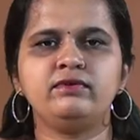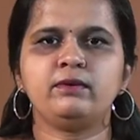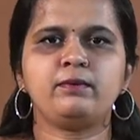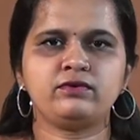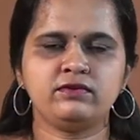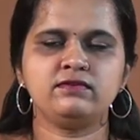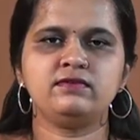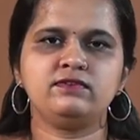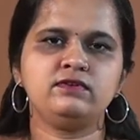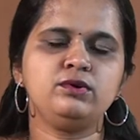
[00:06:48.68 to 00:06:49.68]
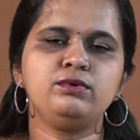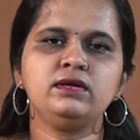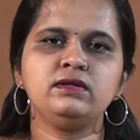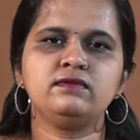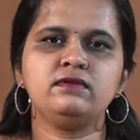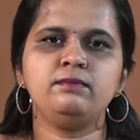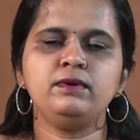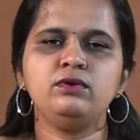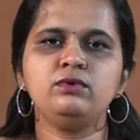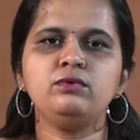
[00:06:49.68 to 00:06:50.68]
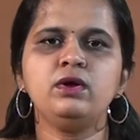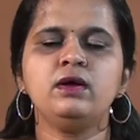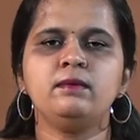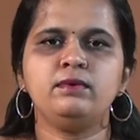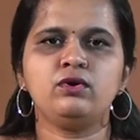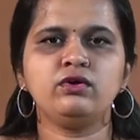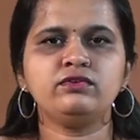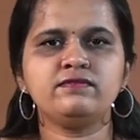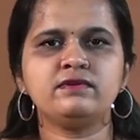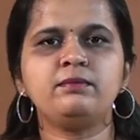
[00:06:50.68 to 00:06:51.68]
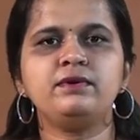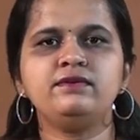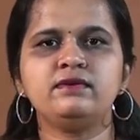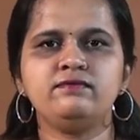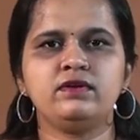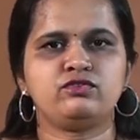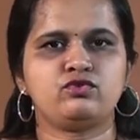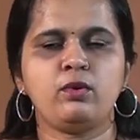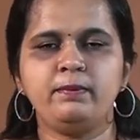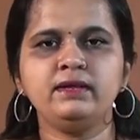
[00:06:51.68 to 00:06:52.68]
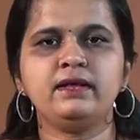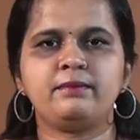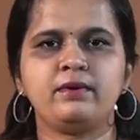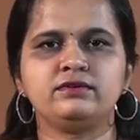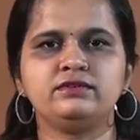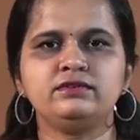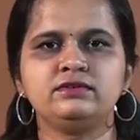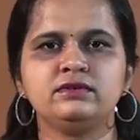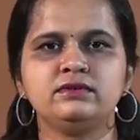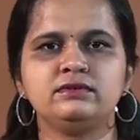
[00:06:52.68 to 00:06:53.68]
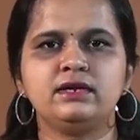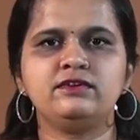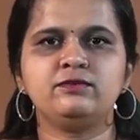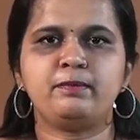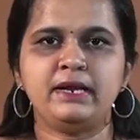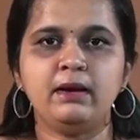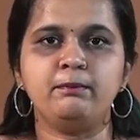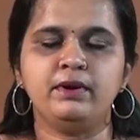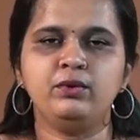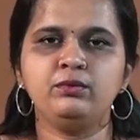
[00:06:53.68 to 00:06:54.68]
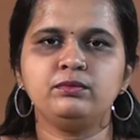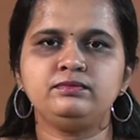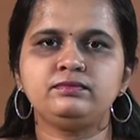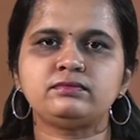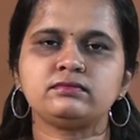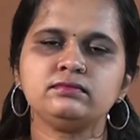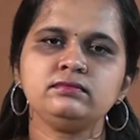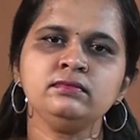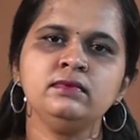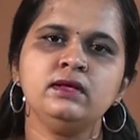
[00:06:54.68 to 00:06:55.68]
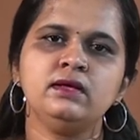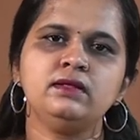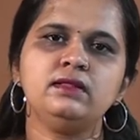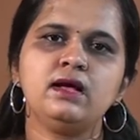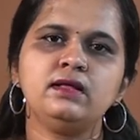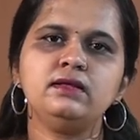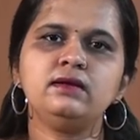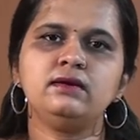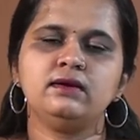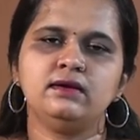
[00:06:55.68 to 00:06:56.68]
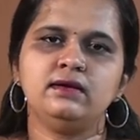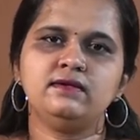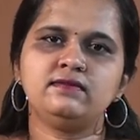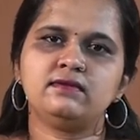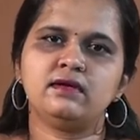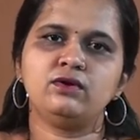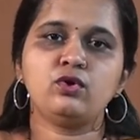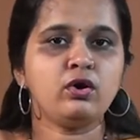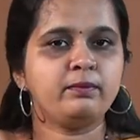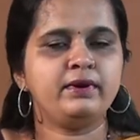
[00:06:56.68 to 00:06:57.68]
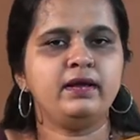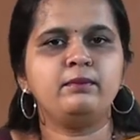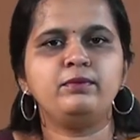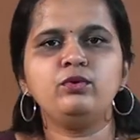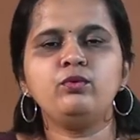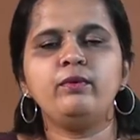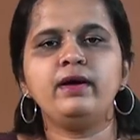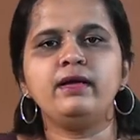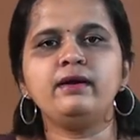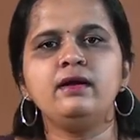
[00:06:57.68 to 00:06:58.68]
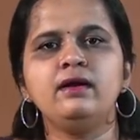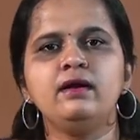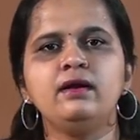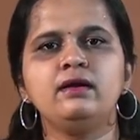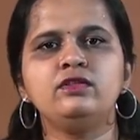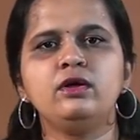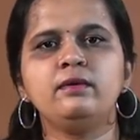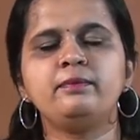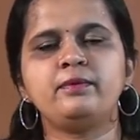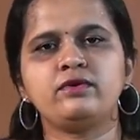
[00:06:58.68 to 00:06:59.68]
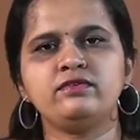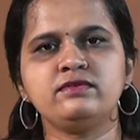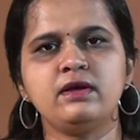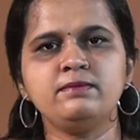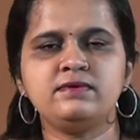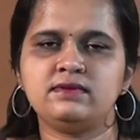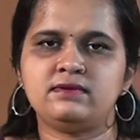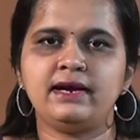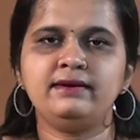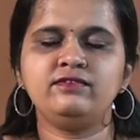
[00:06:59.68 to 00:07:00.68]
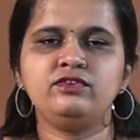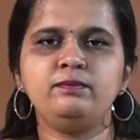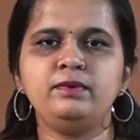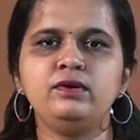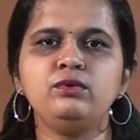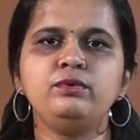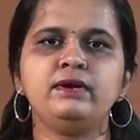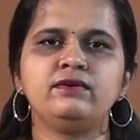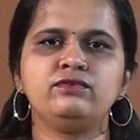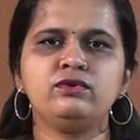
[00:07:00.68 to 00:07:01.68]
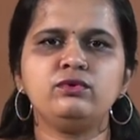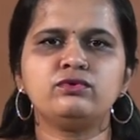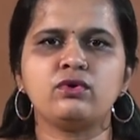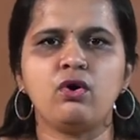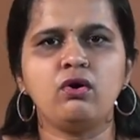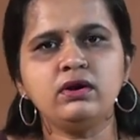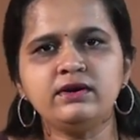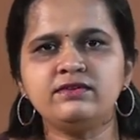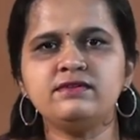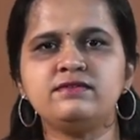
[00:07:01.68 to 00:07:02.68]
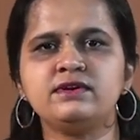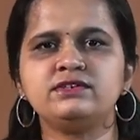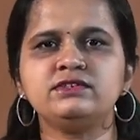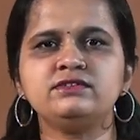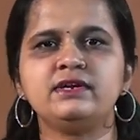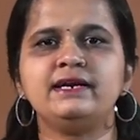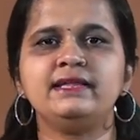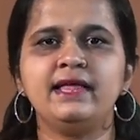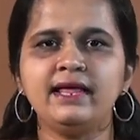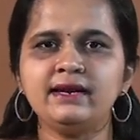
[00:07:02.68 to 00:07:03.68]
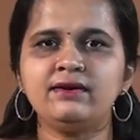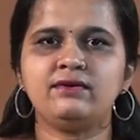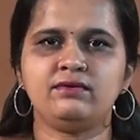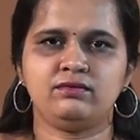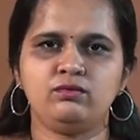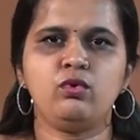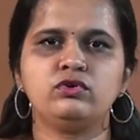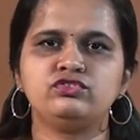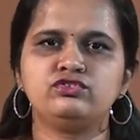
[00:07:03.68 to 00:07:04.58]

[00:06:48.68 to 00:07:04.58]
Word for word: when the process is executing in the CPU because of some reason we are stopping that process that is preemptive. The other is uh, non-preemptive where uh, the process comes inside the CPU, it executes all its instructions and then wants